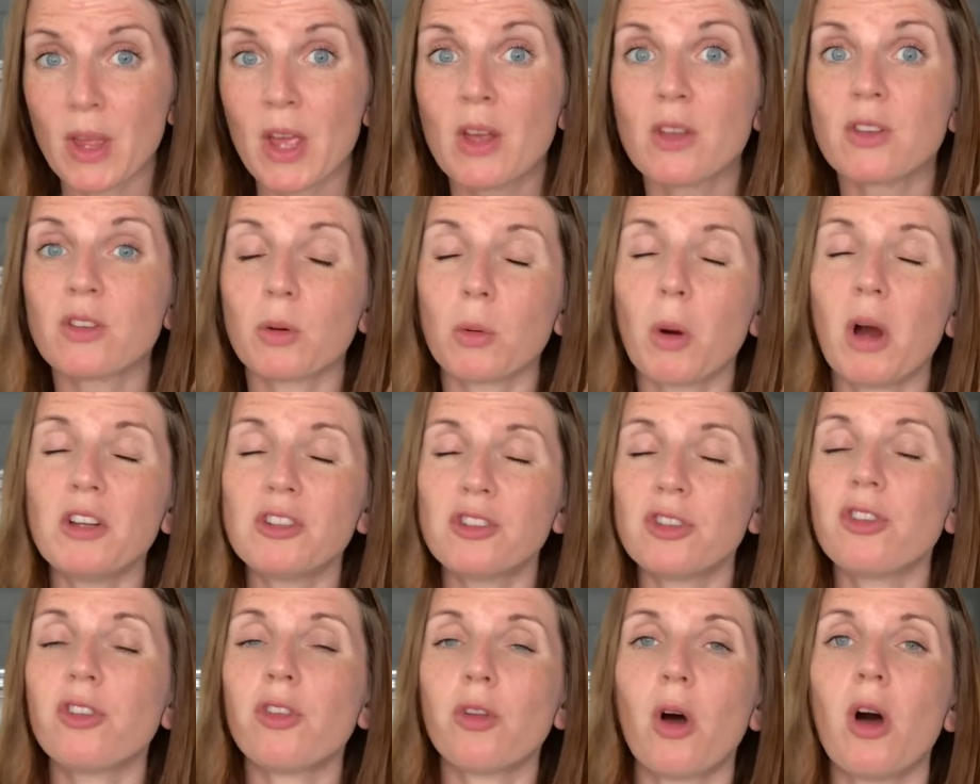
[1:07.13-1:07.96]
So I
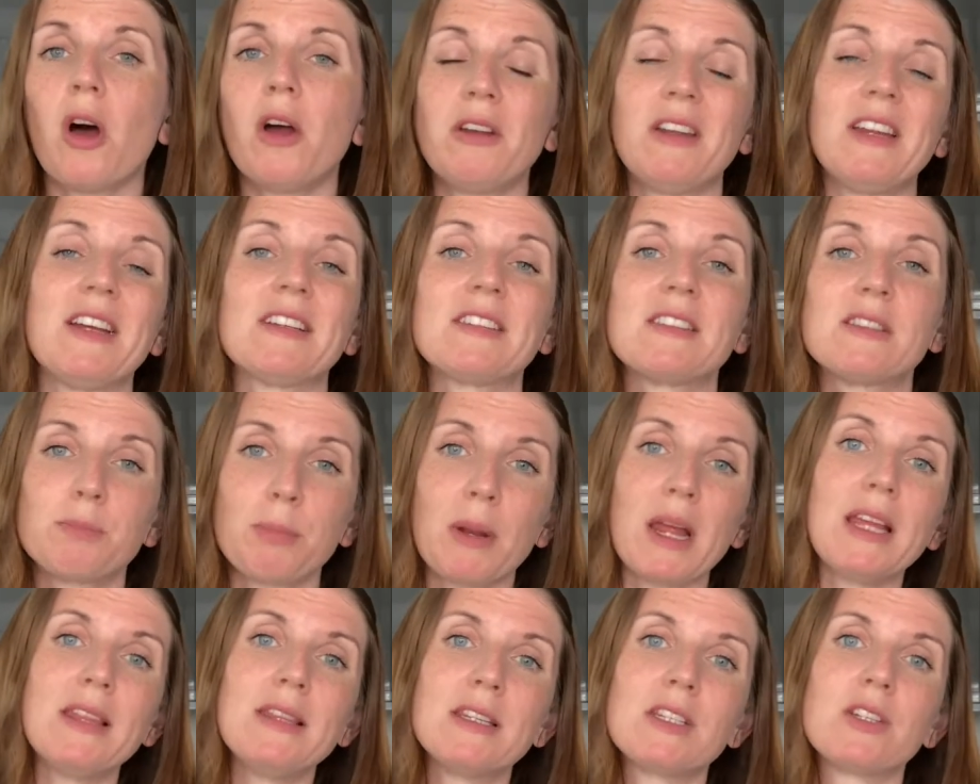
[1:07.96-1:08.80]
just thought I'd
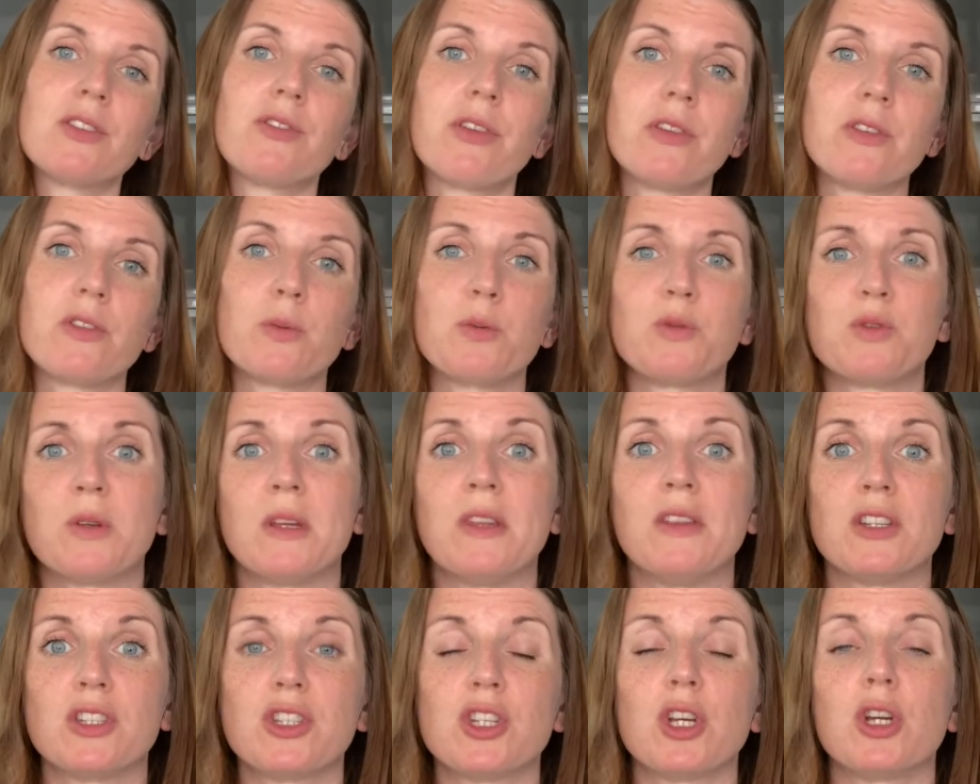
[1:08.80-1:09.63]
explain the difference between
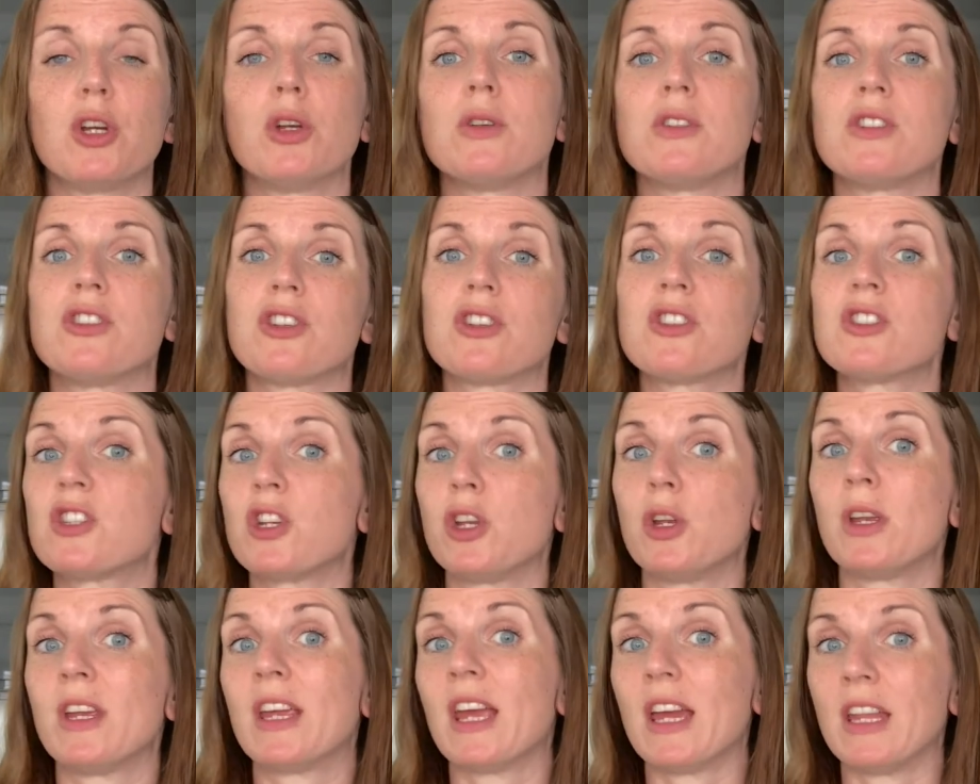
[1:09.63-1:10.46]
the two just so
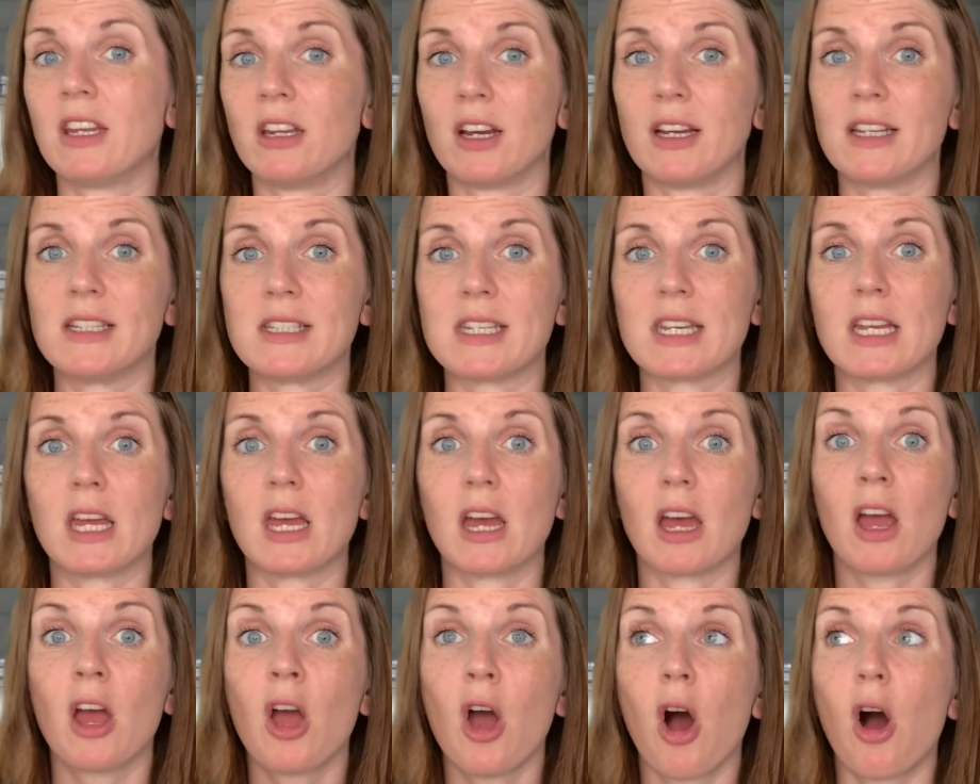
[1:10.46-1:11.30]
you get an
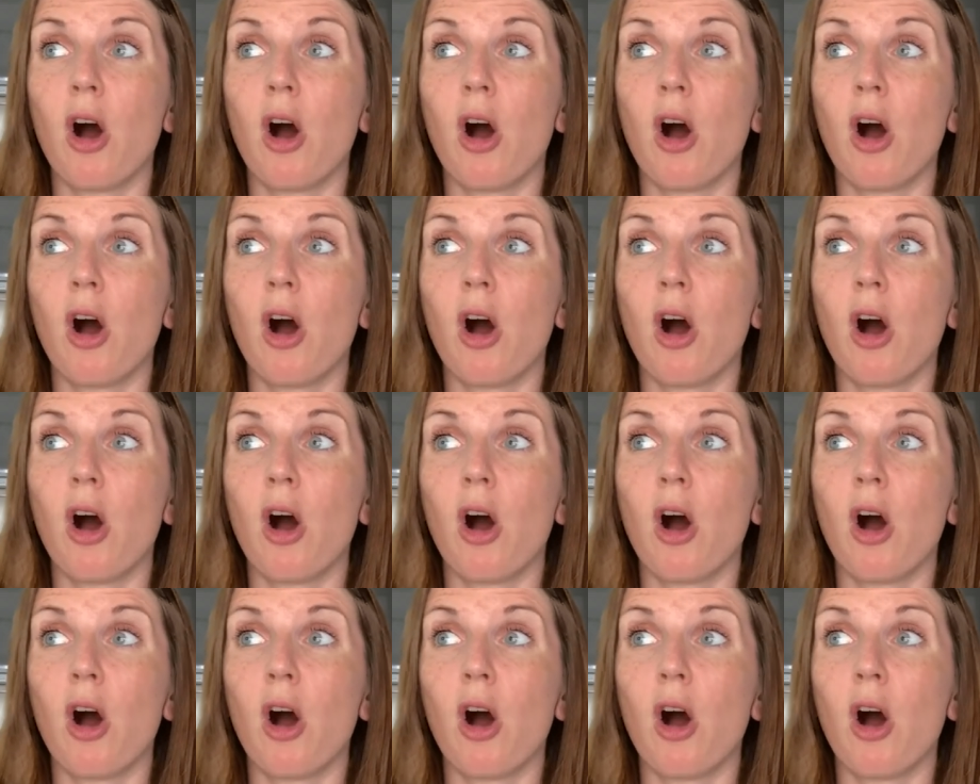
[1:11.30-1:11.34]
idea